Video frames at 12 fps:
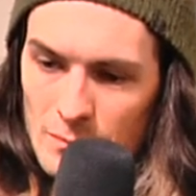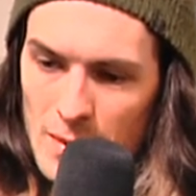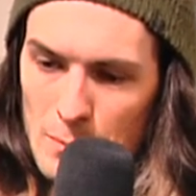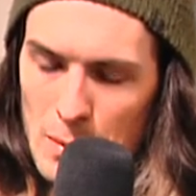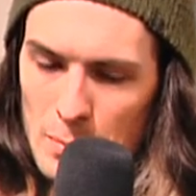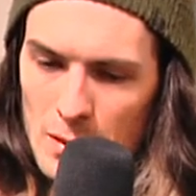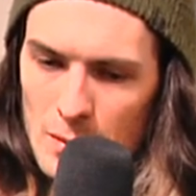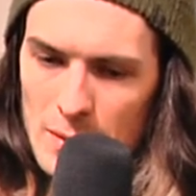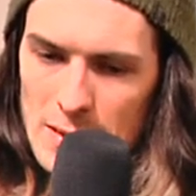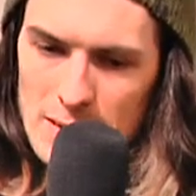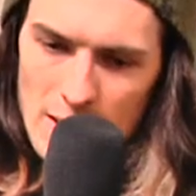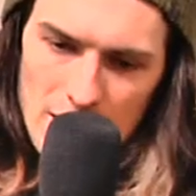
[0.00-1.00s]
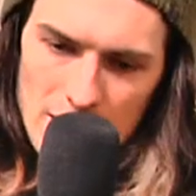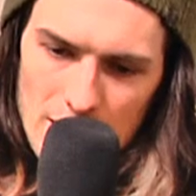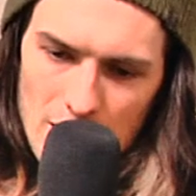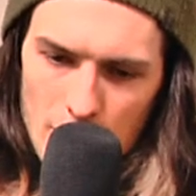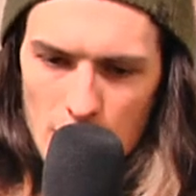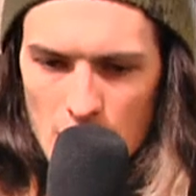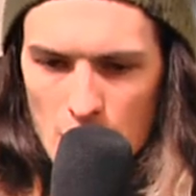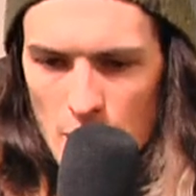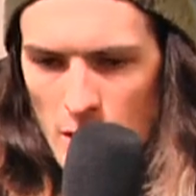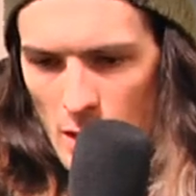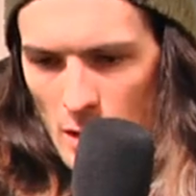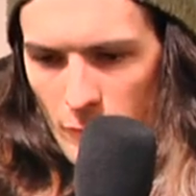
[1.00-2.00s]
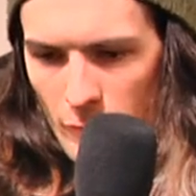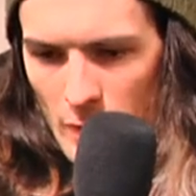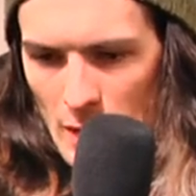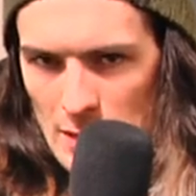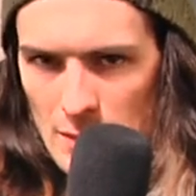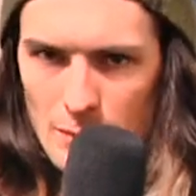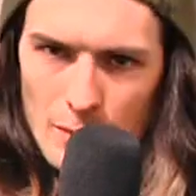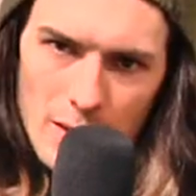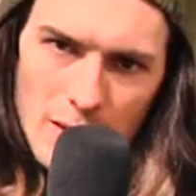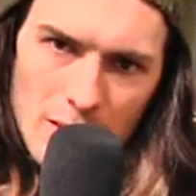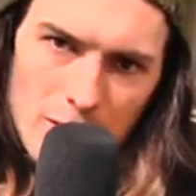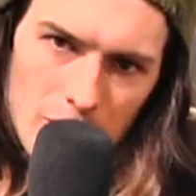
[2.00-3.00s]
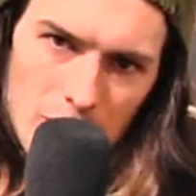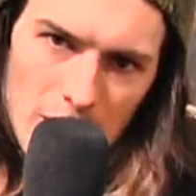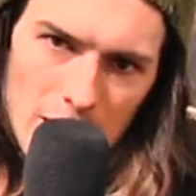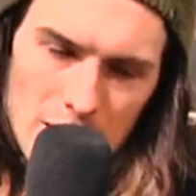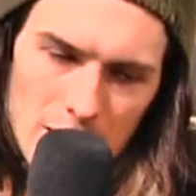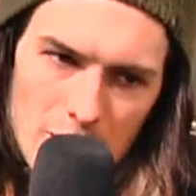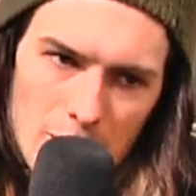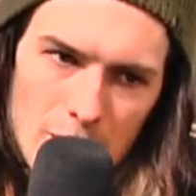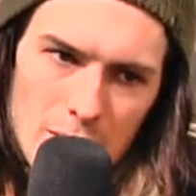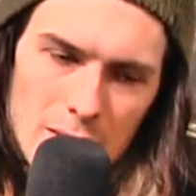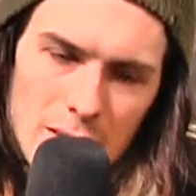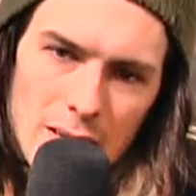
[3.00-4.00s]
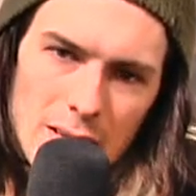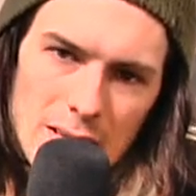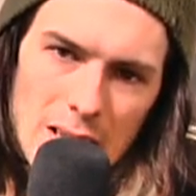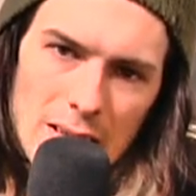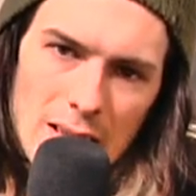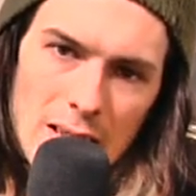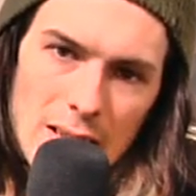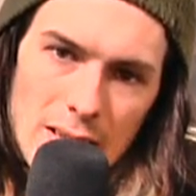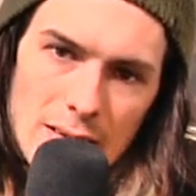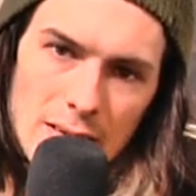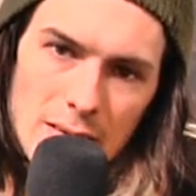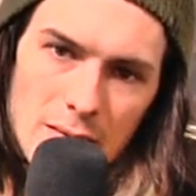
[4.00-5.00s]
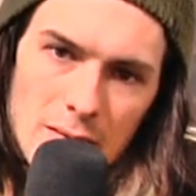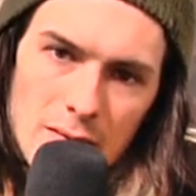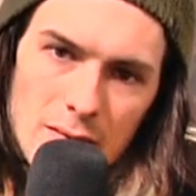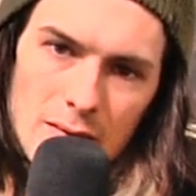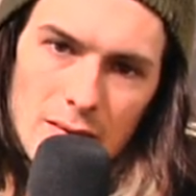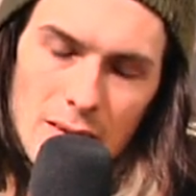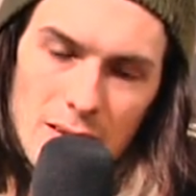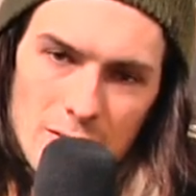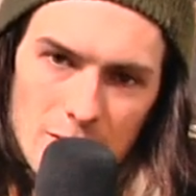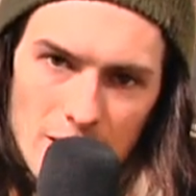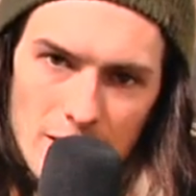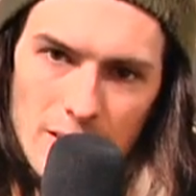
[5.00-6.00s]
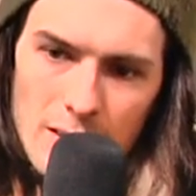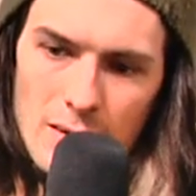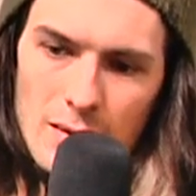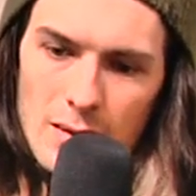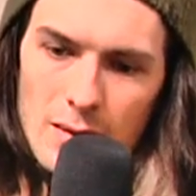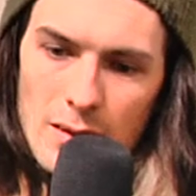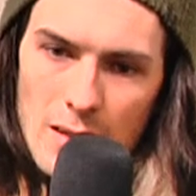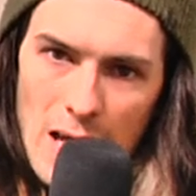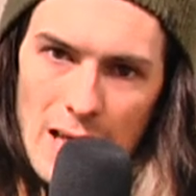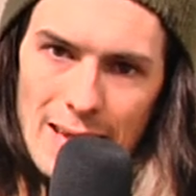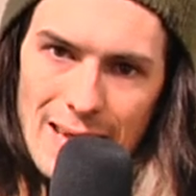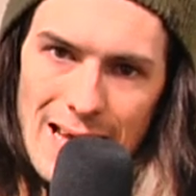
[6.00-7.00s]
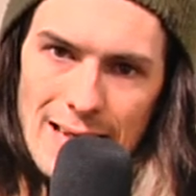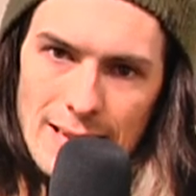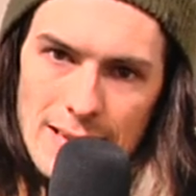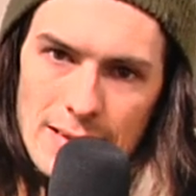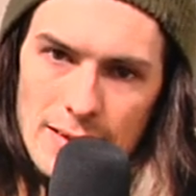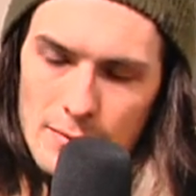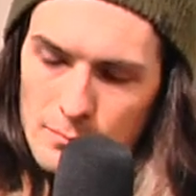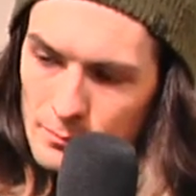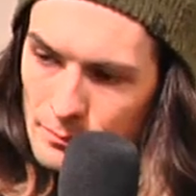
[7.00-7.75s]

And people always say stuff, oh, when are you going to fix them? When are you going to fix them? It's like, it's not that easy, dude. It's really not that easy.